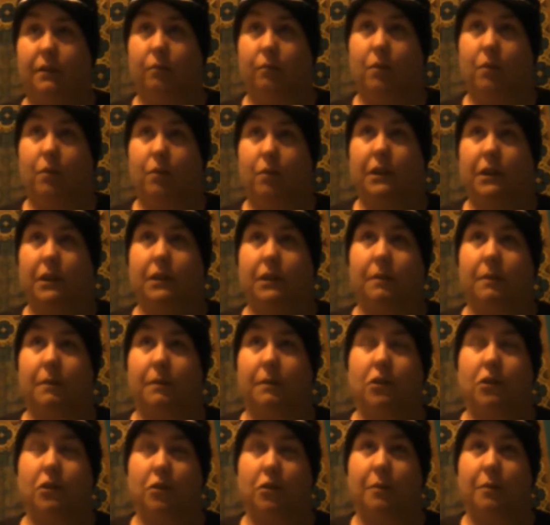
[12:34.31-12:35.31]
wanted to make
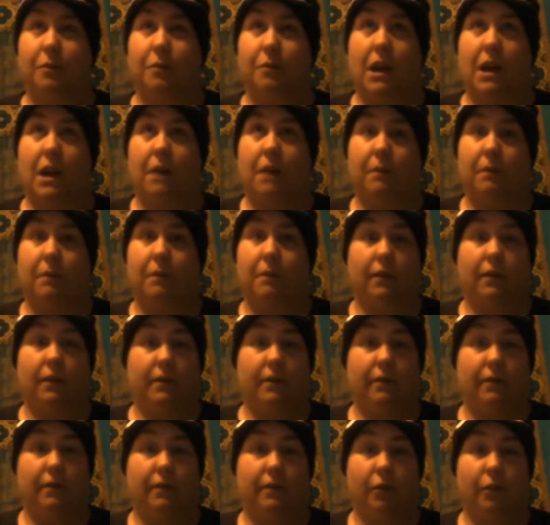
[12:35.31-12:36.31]
sure we had money
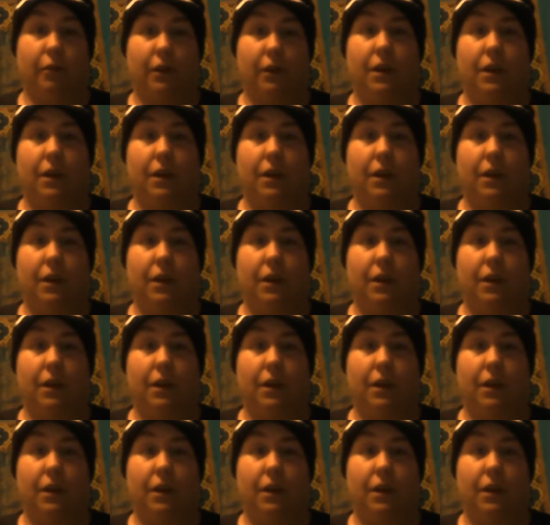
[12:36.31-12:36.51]
for food.